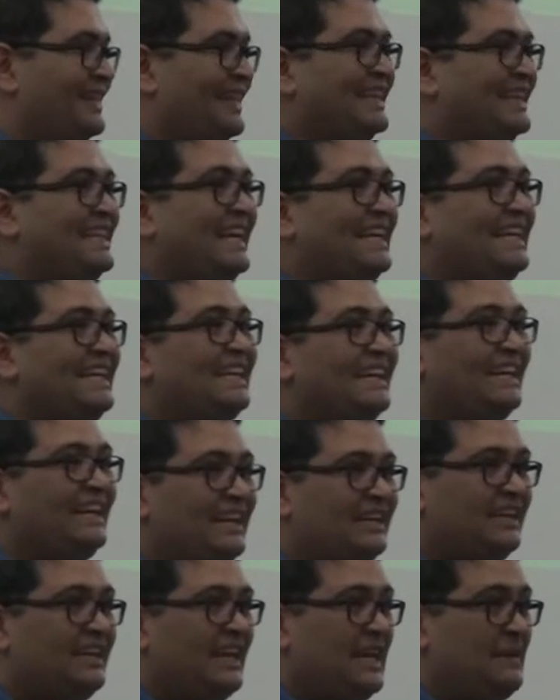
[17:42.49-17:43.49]
Getting a
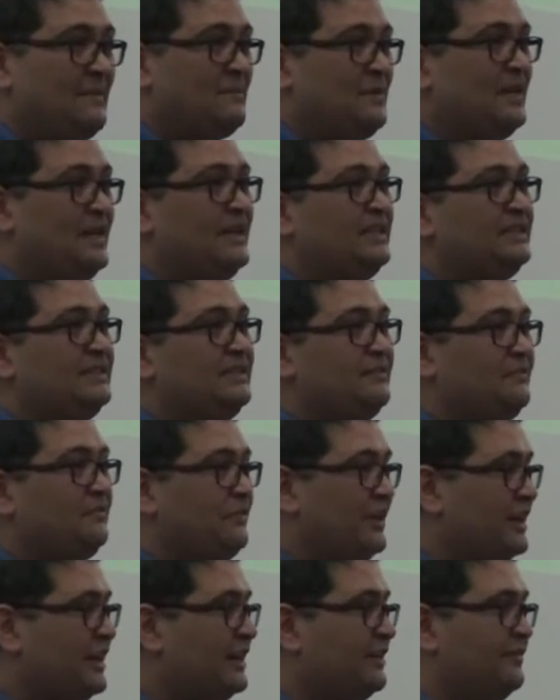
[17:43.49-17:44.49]
hit game is
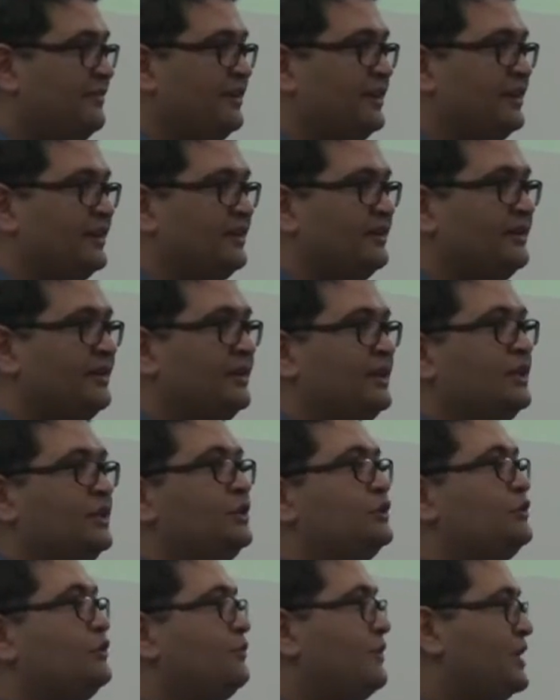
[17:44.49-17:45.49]
very difficult.
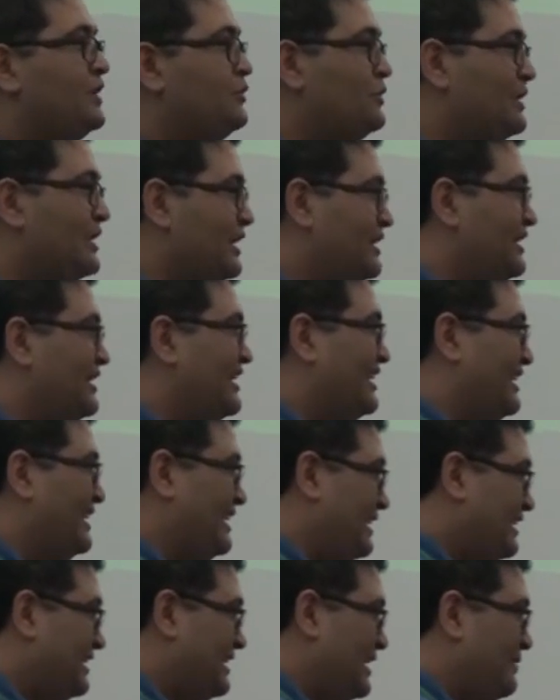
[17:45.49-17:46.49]
So when you get a
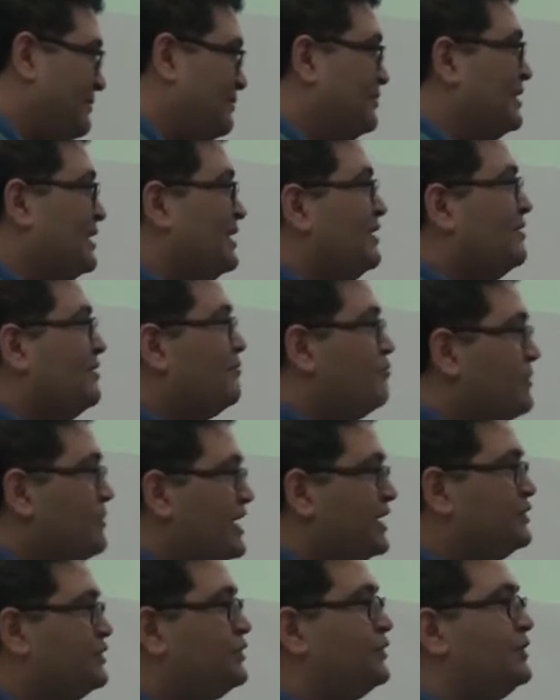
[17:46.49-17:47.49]
hit game,
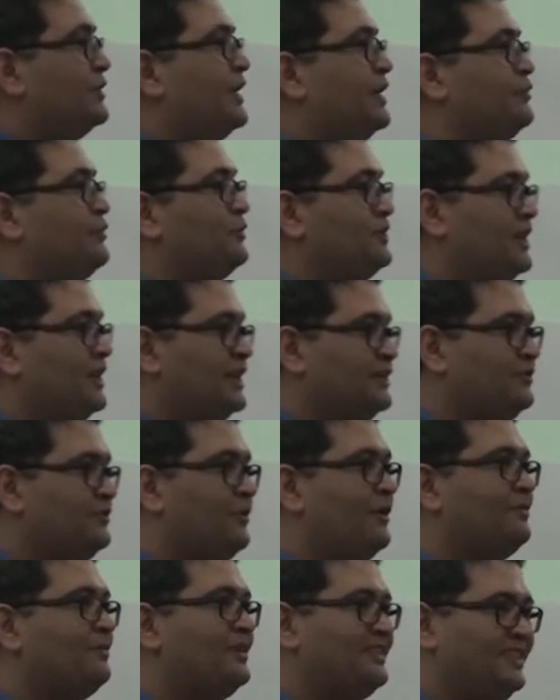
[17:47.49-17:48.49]
make sure that you
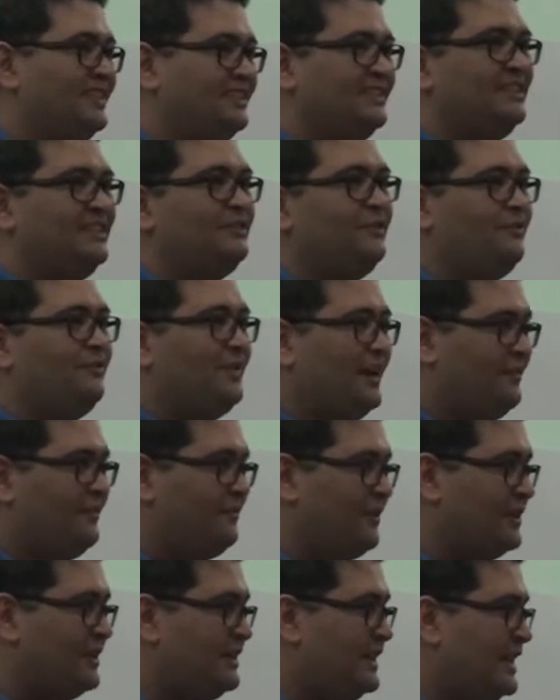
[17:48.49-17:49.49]
transform the success of that
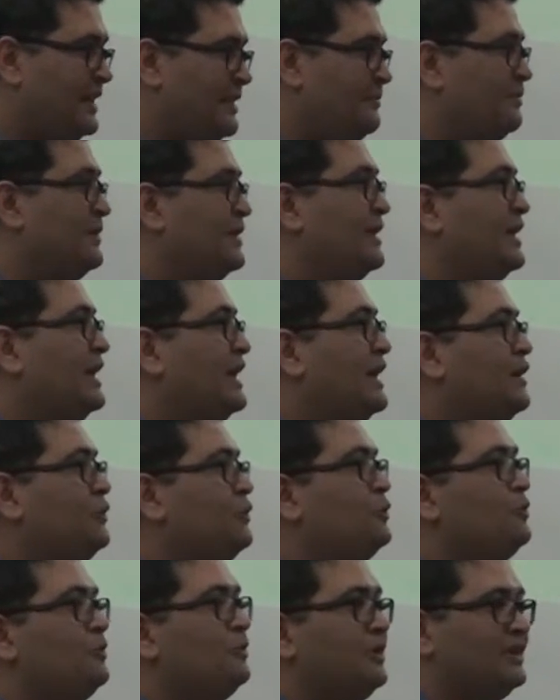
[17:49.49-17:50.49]
one game
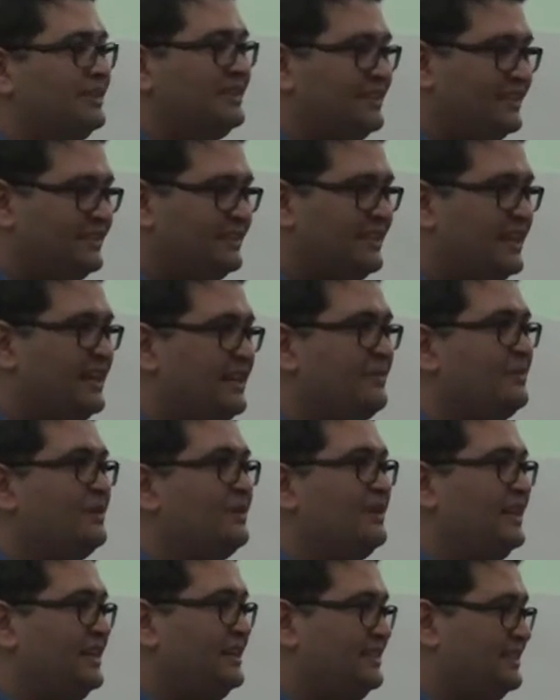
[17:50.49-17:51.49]
into a
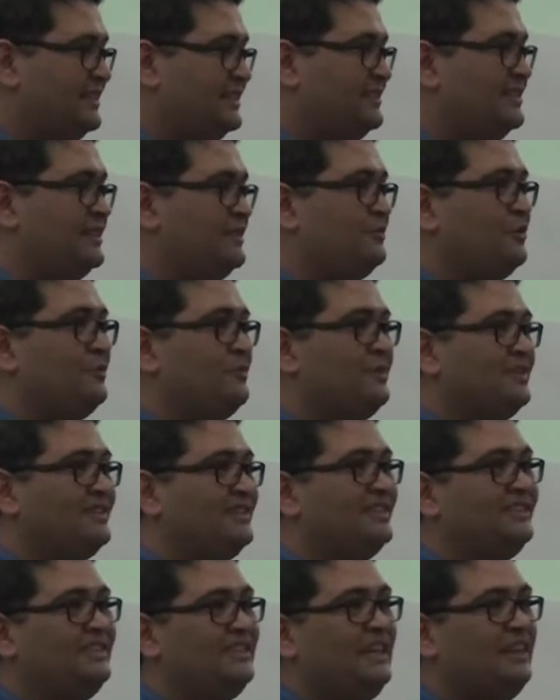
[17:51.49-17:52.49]
sustainable and successful
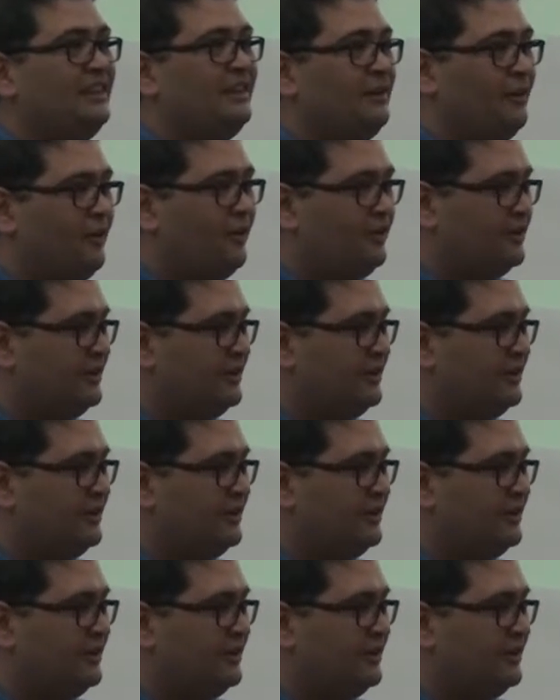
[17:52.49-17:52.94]
business in the long